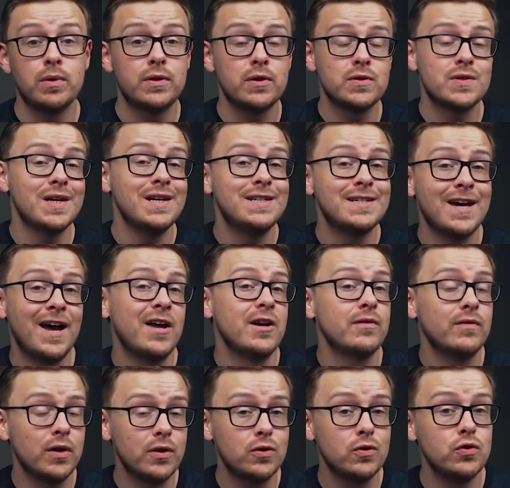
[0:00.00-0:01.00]
But there's a ton of
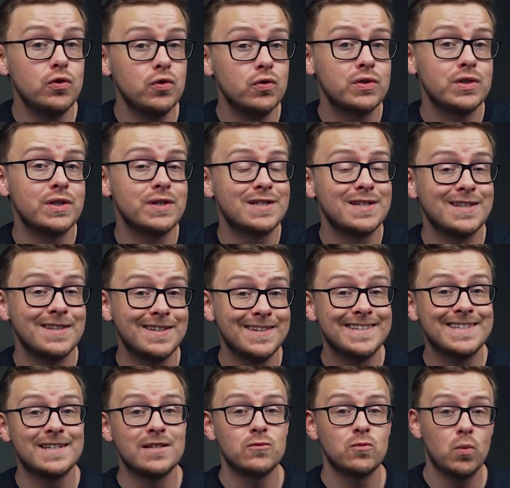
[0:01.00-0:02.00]
other uses to
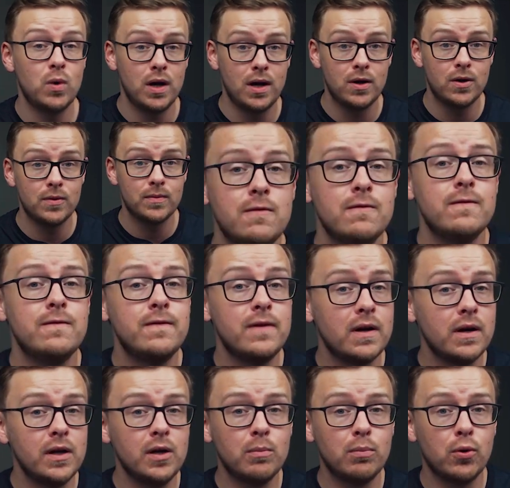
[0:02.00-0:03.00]
this as well.
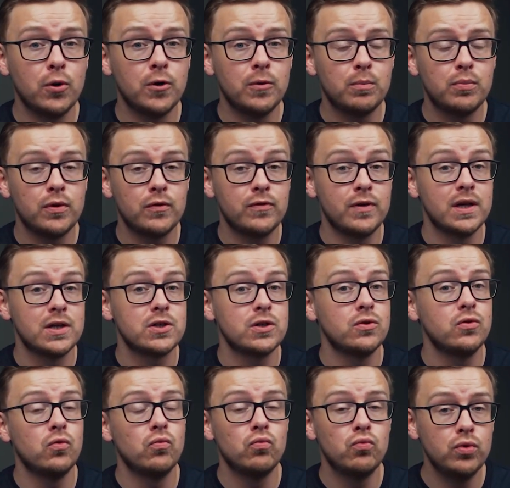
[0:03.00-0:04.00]
Very important
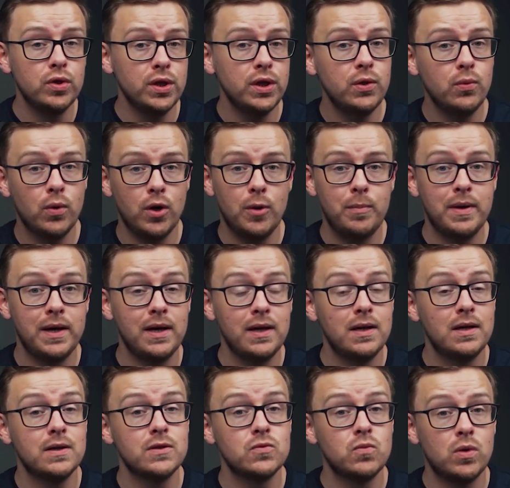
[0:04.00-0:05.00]
profession, really well
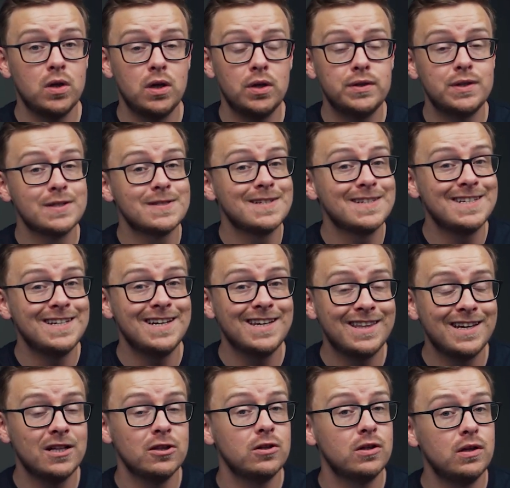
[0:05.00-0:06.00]
paid as well. Doesn't take
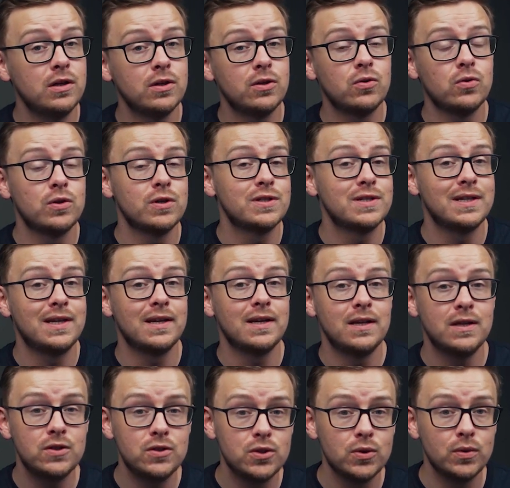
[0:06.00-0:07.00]
that long in order to get
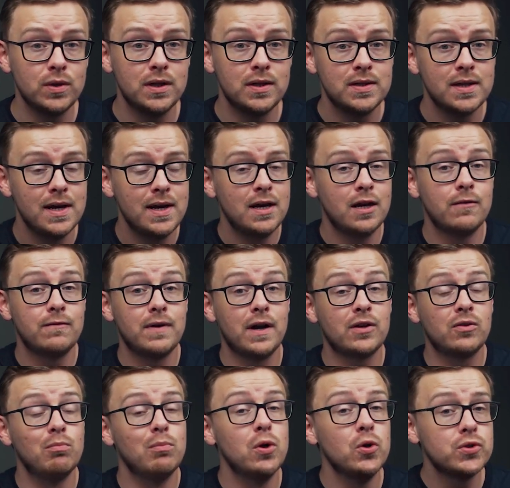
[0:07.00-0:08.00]
into it. In
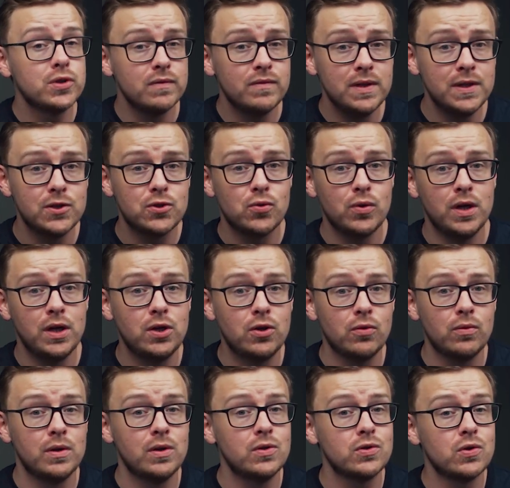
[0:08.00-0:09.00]
fact, most of these trade
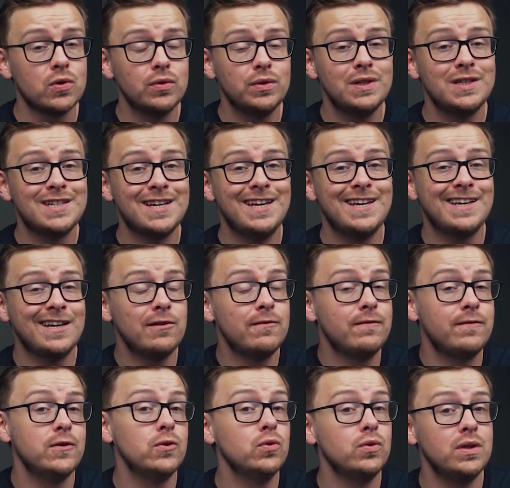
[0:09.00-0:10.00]
careers only take a
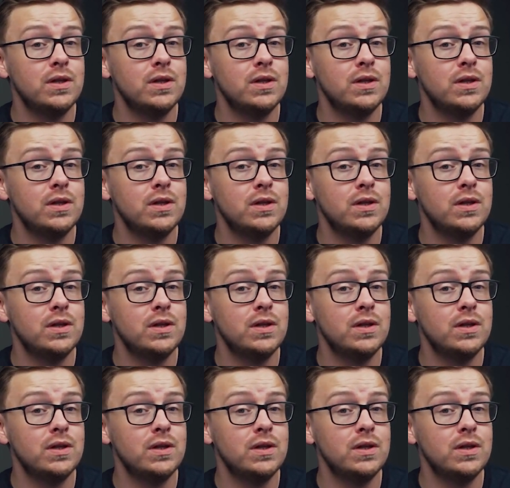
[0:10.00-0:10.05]
few